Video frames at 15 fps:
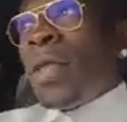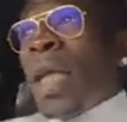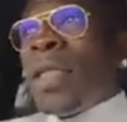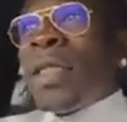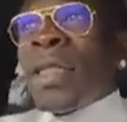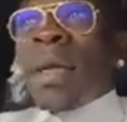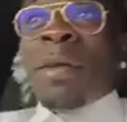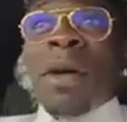that
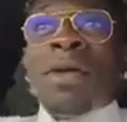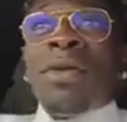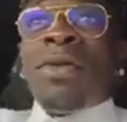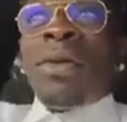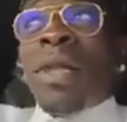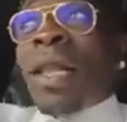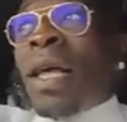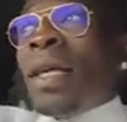is about to
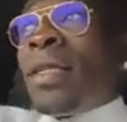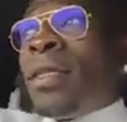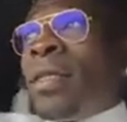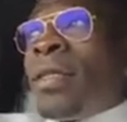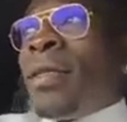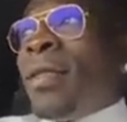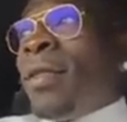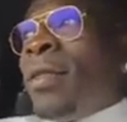
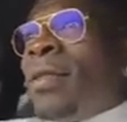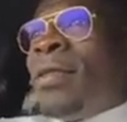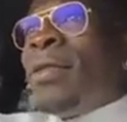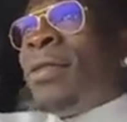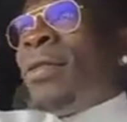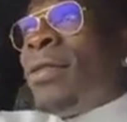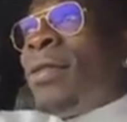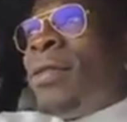lash
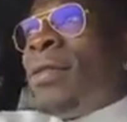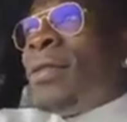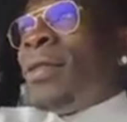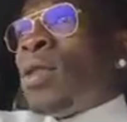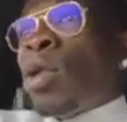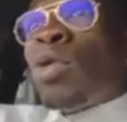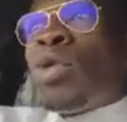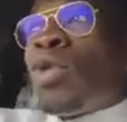
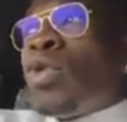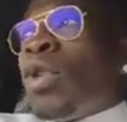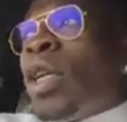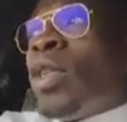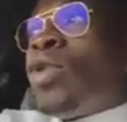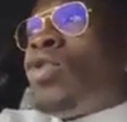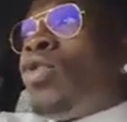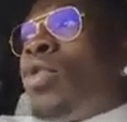some
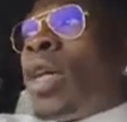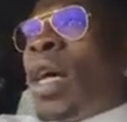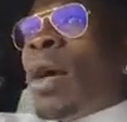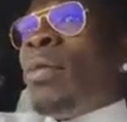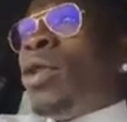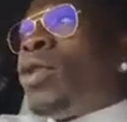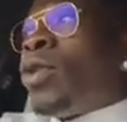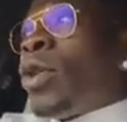student who
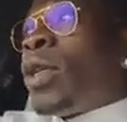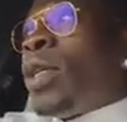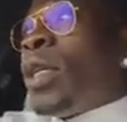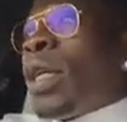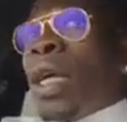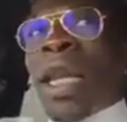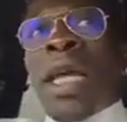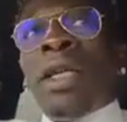I've been
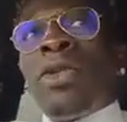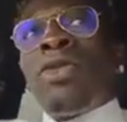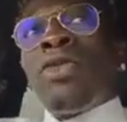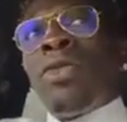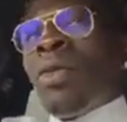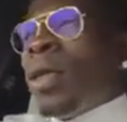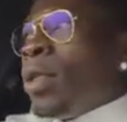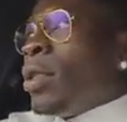talking in class
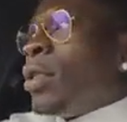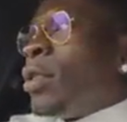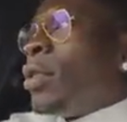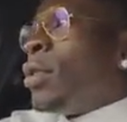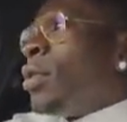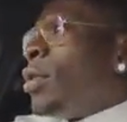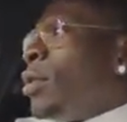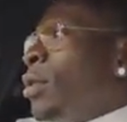too much.
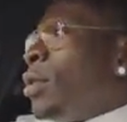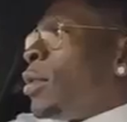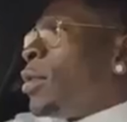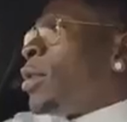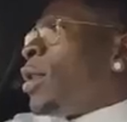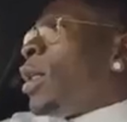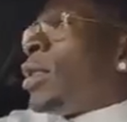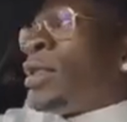
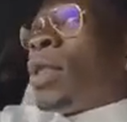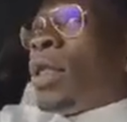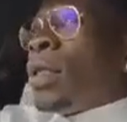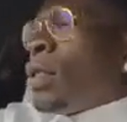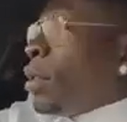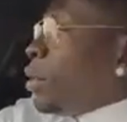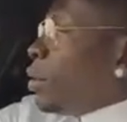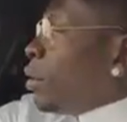That's how it
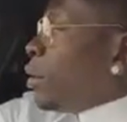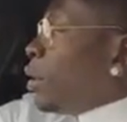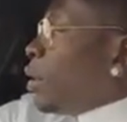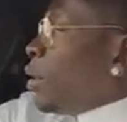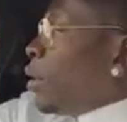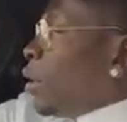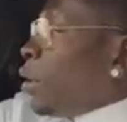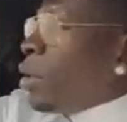
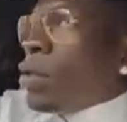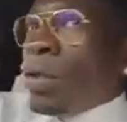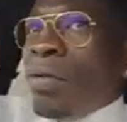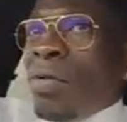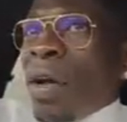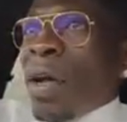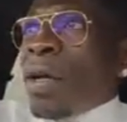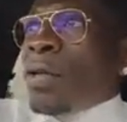is. If
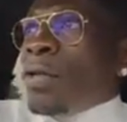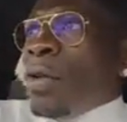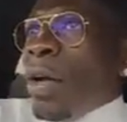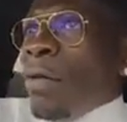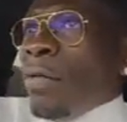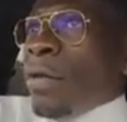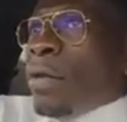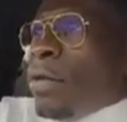you are
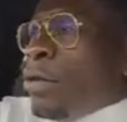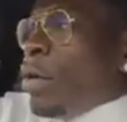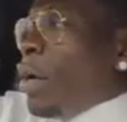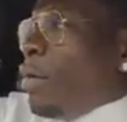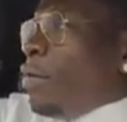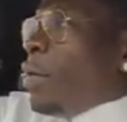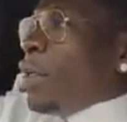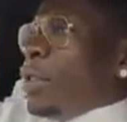driving,
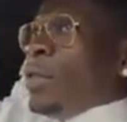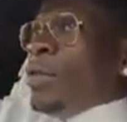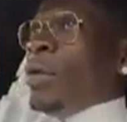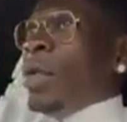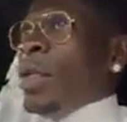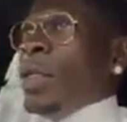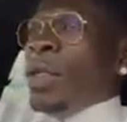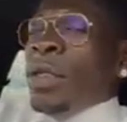drive getting
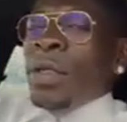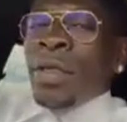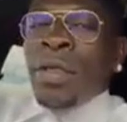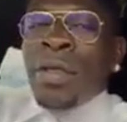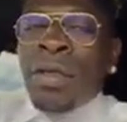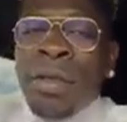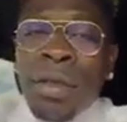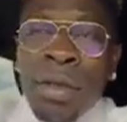ready.
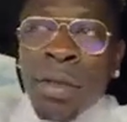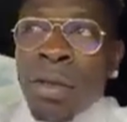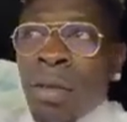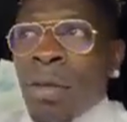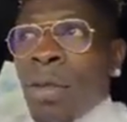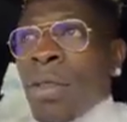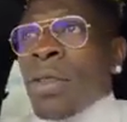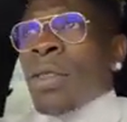
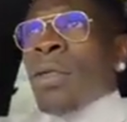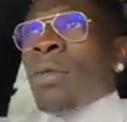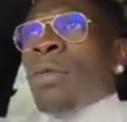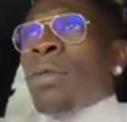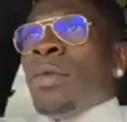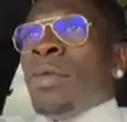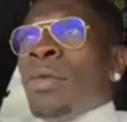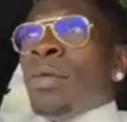Also,
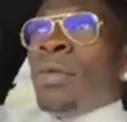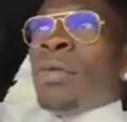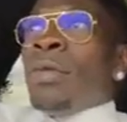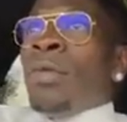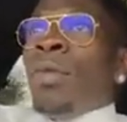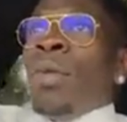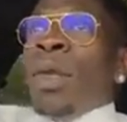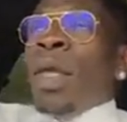
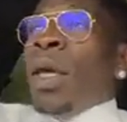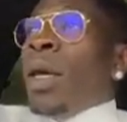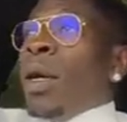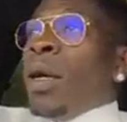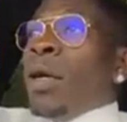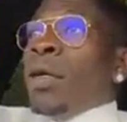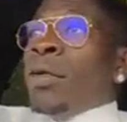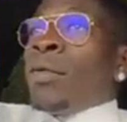
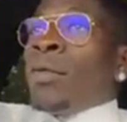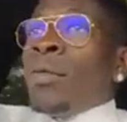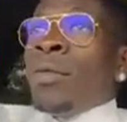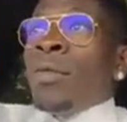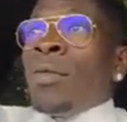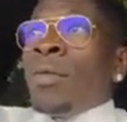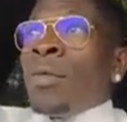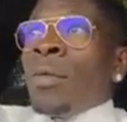yeah.
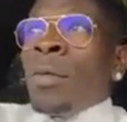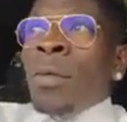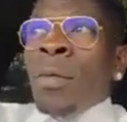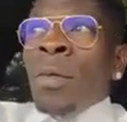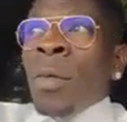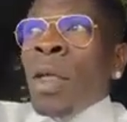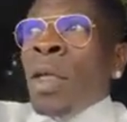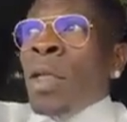
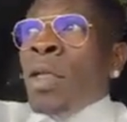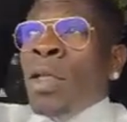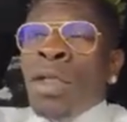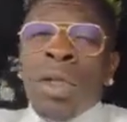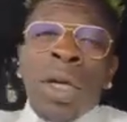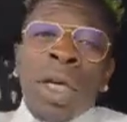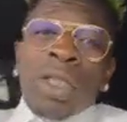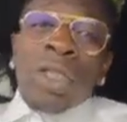
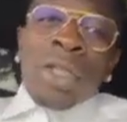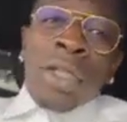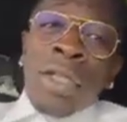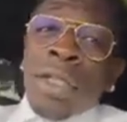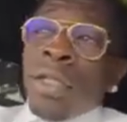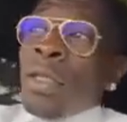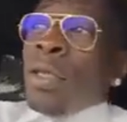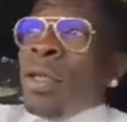So
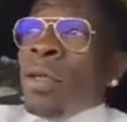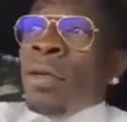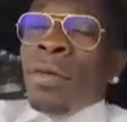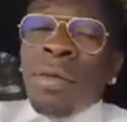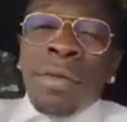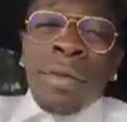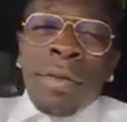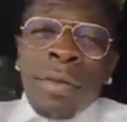actually, you
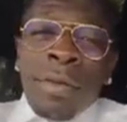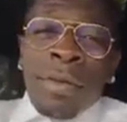know,